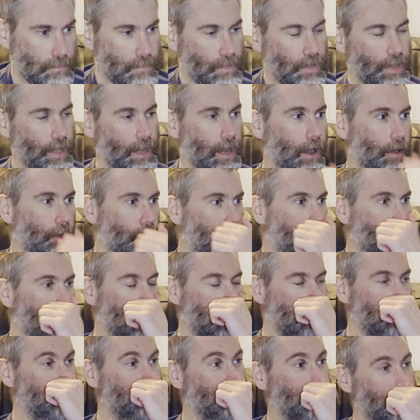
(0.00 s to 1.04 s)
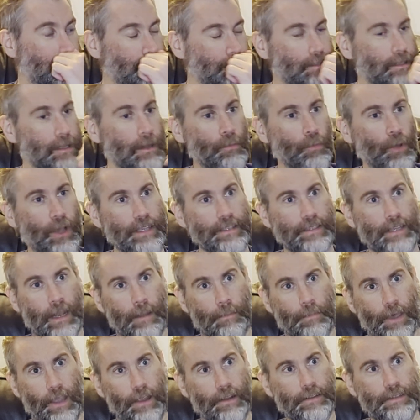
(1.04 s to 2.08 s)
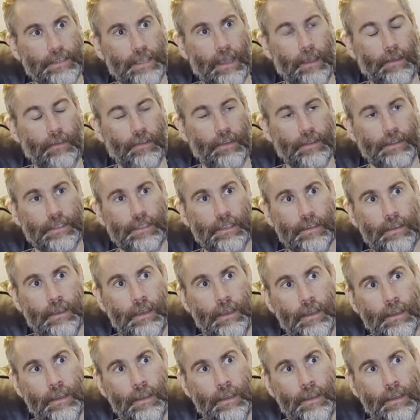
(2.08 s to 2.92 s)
You know, and in some ways in Empire of Silence,